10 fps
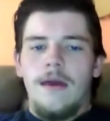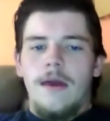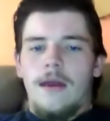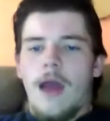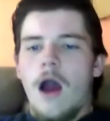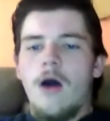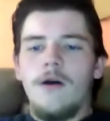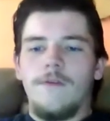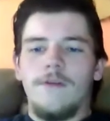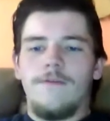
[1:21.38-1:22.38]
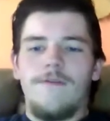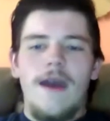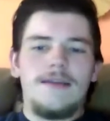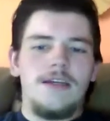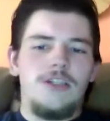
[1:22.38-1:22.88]
Not only for the
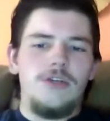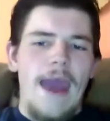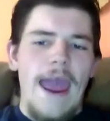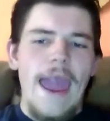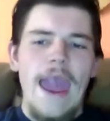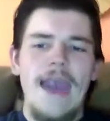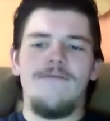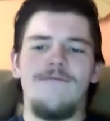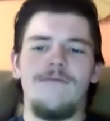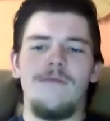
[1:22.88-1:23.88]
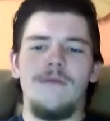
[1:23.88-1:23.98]
fact that you have